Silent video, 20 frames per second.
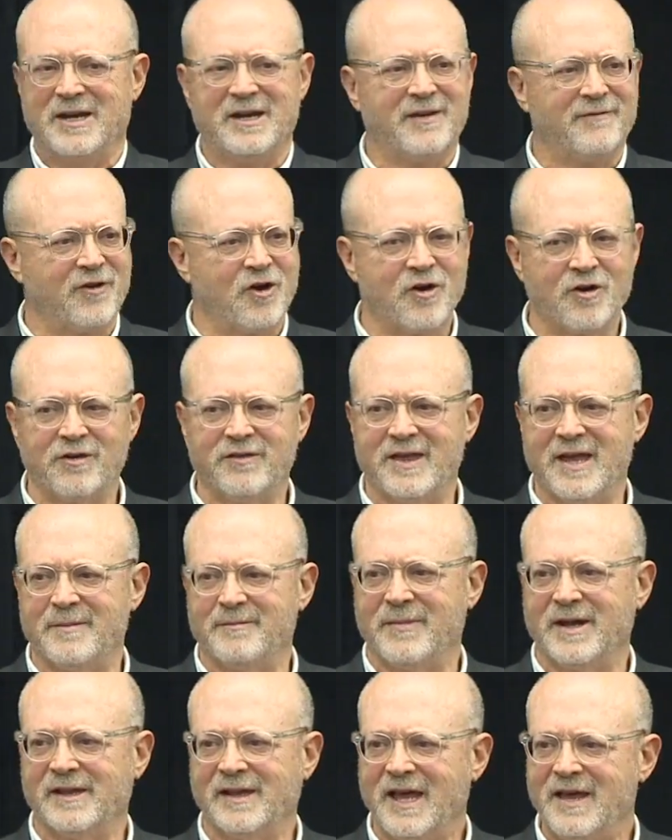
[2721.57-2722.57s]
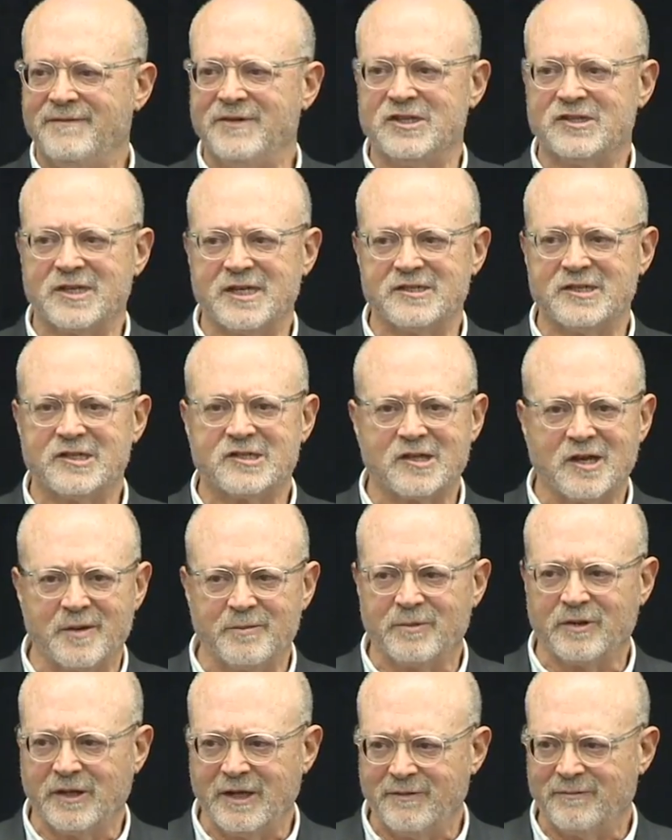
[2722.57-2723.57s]
I never heard of that in my life. He says it's
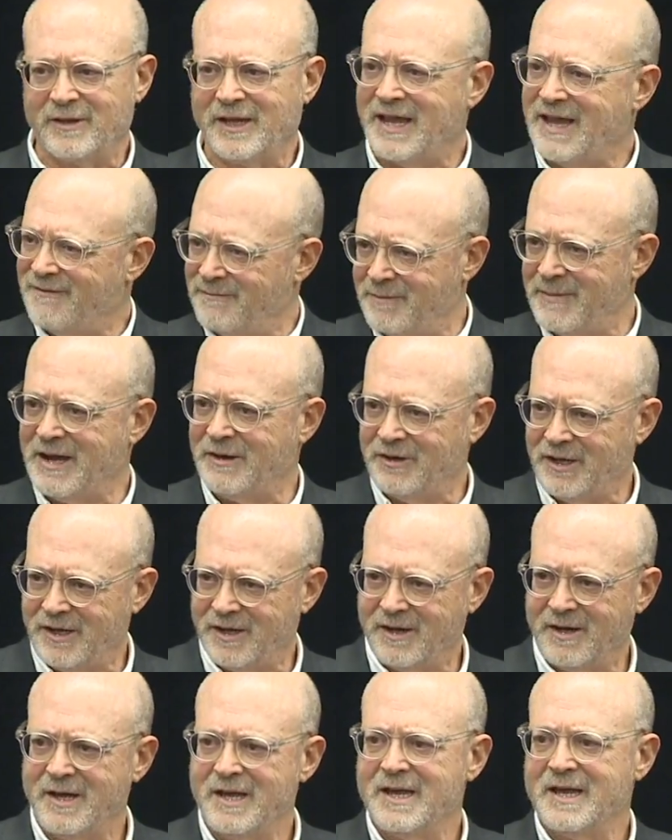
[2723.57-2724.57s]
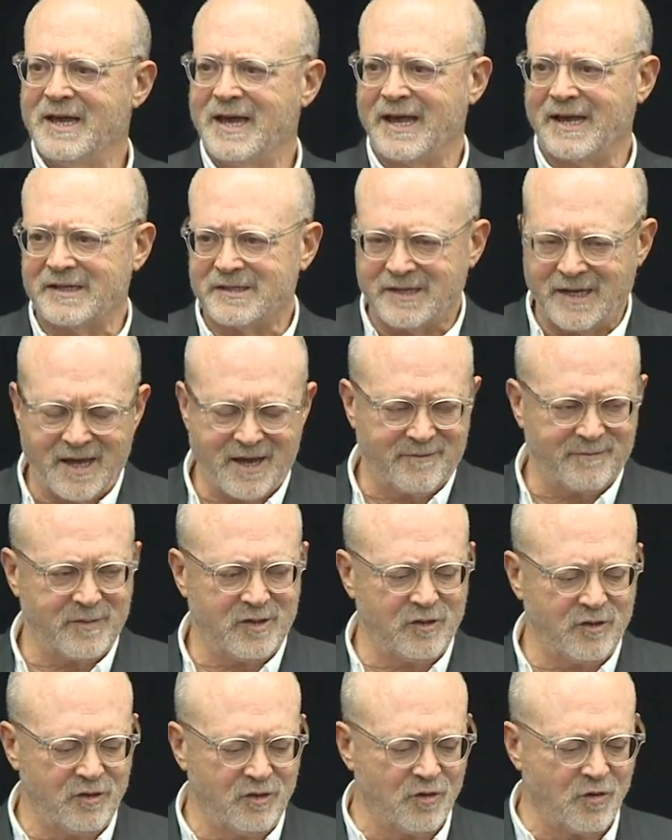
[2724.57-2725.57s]
unbelievable. They have them out here. I guess they have them
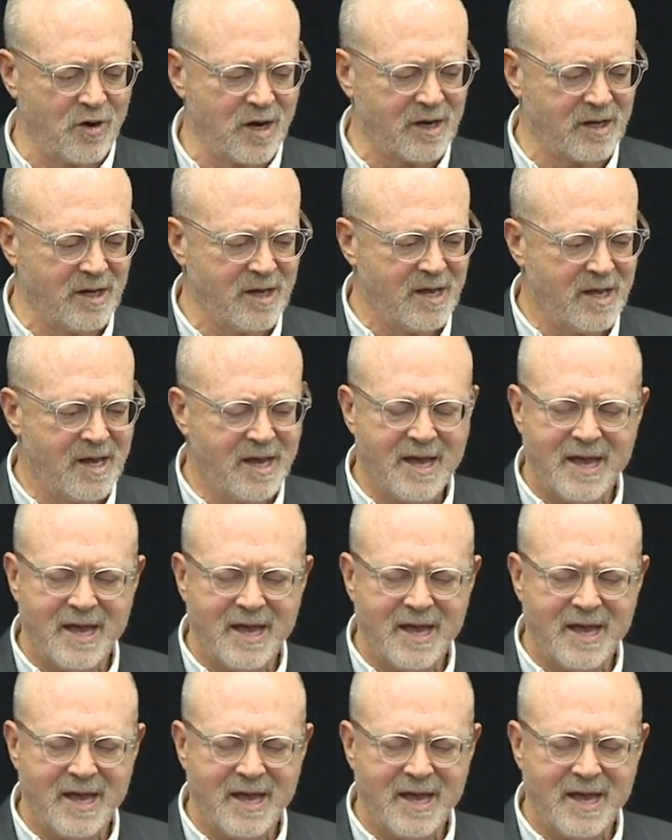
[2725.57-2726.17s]
in New York.